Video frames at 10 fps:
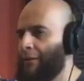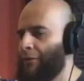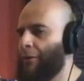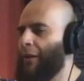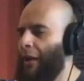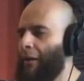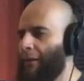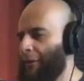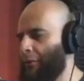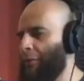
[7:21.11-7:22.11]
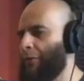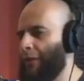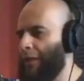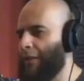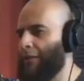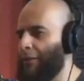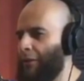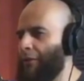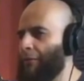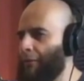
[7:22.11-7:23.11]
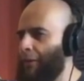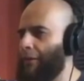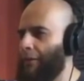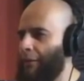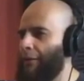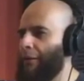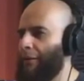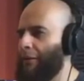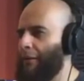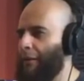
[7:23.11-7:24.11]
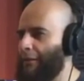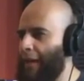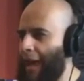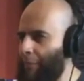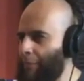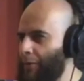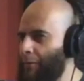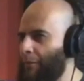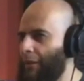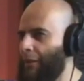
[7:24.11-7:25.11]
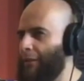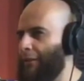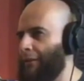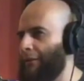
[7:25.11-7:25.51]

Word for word: So uh, it's almost a yes and no. There, it's happened, but it,